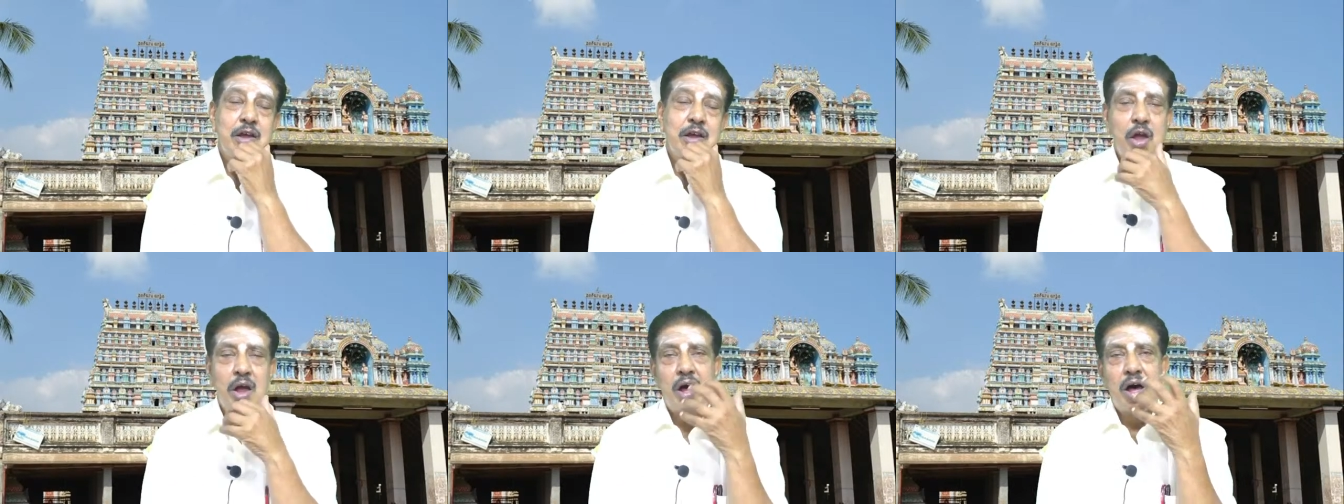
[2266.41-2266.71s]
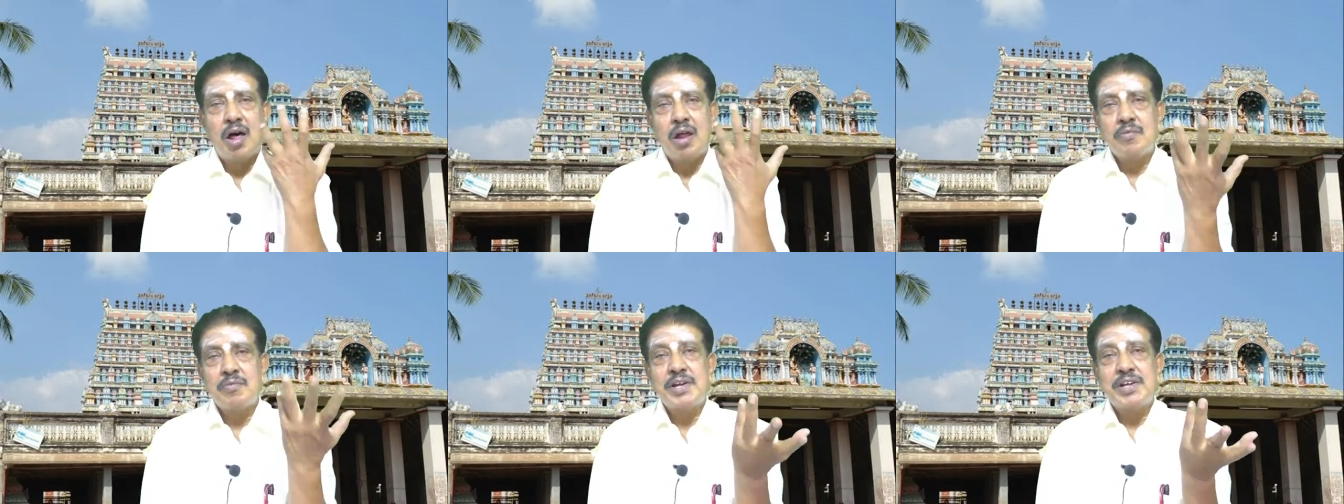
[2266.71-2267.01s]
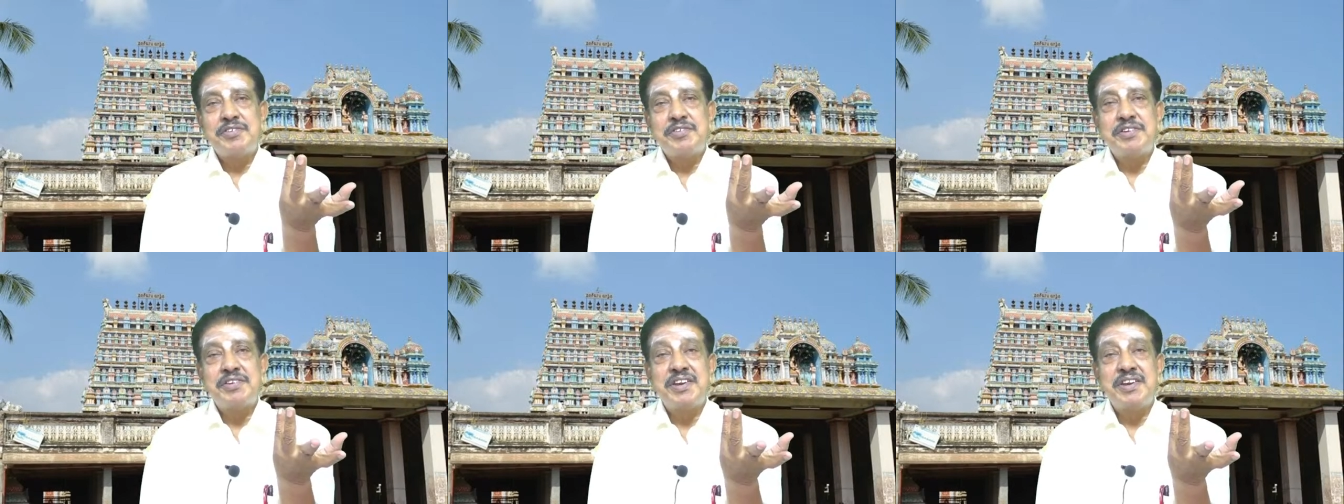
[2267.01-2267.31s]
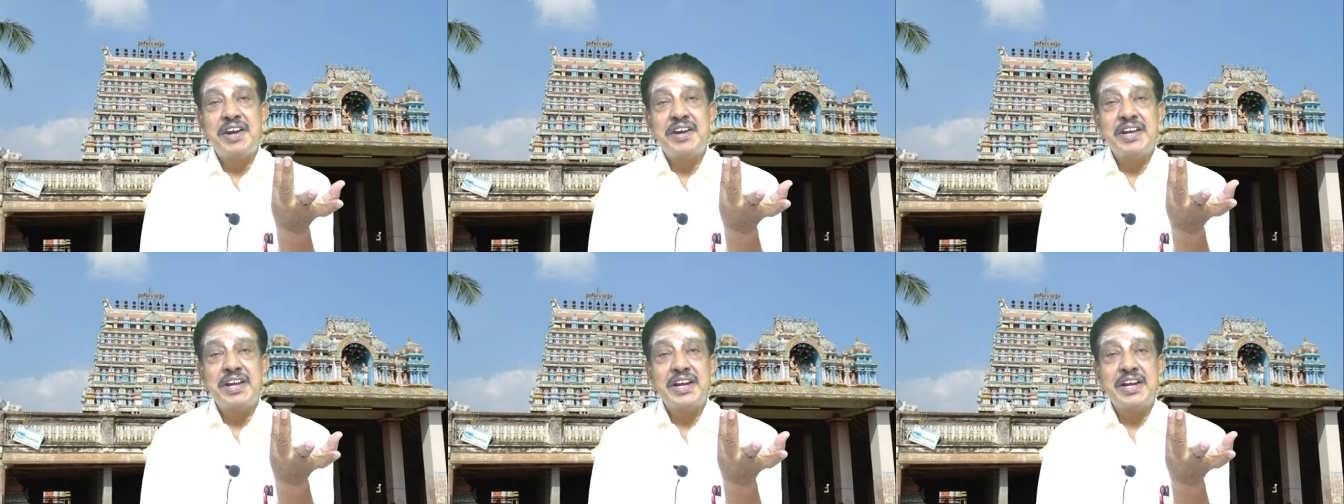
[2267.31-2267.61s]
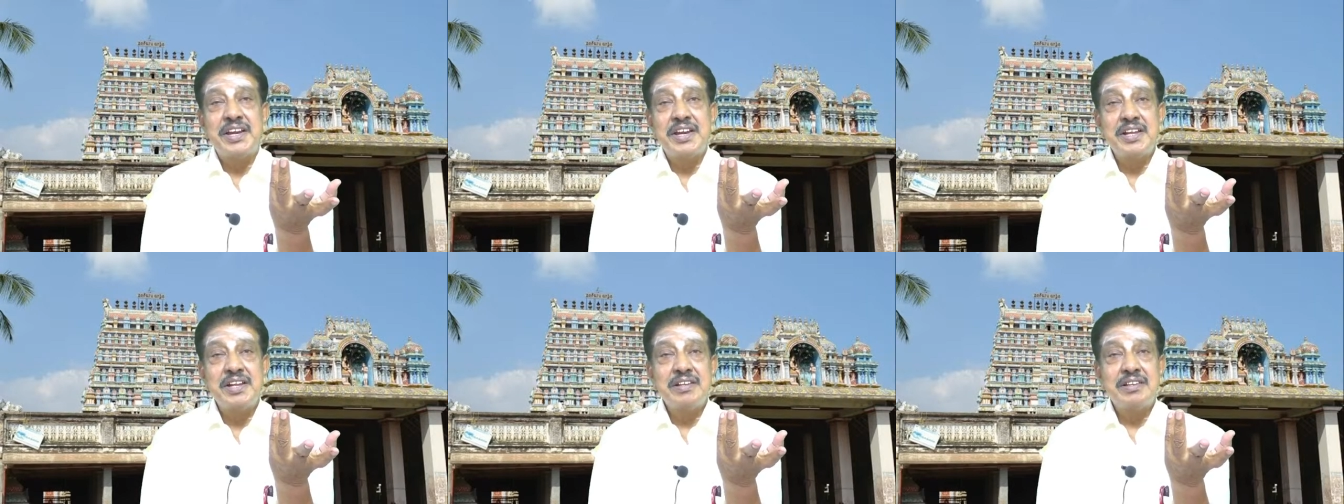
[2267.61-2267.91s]
Always
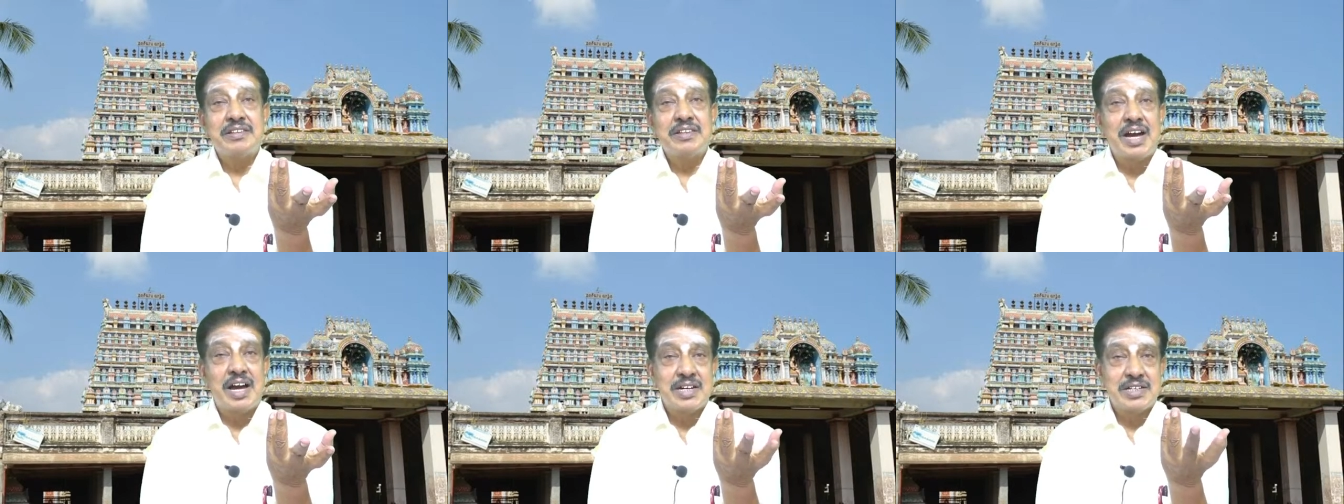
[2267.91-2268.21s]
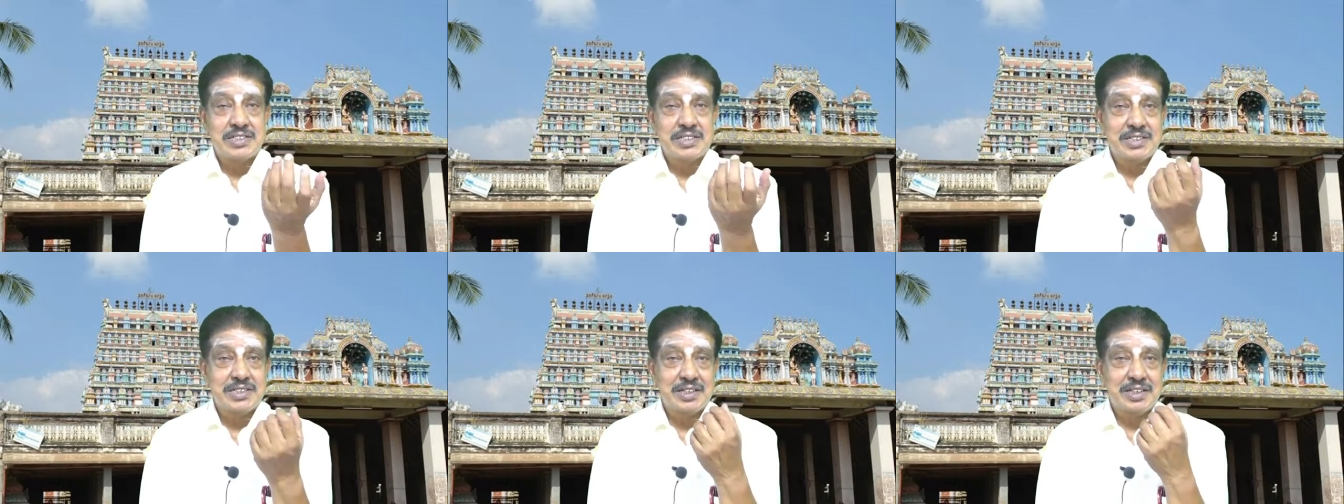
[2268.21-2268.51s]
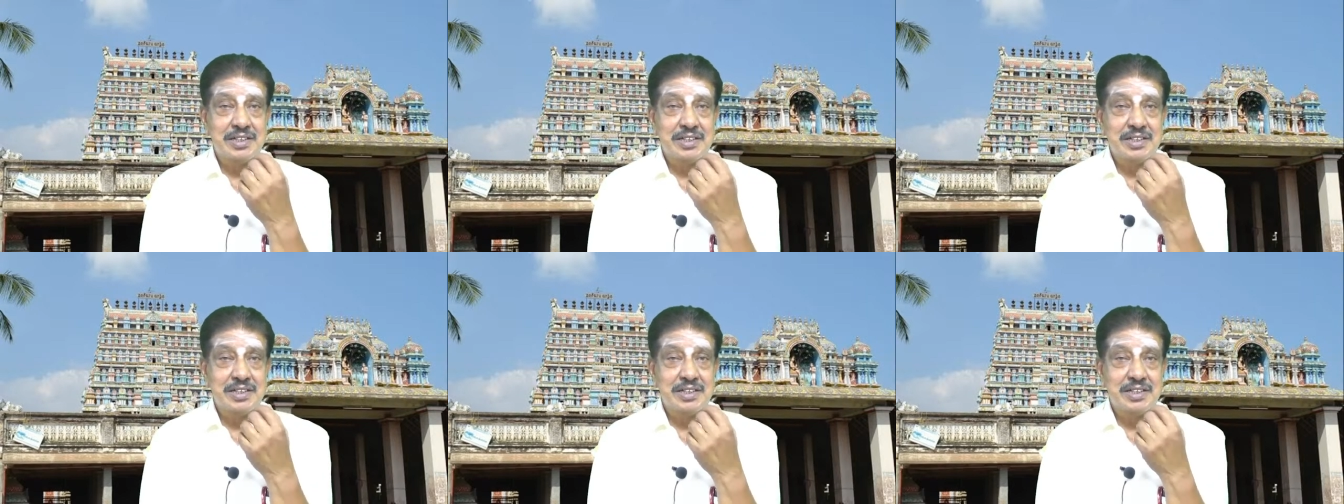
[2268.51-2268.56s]
dedicating thoughts.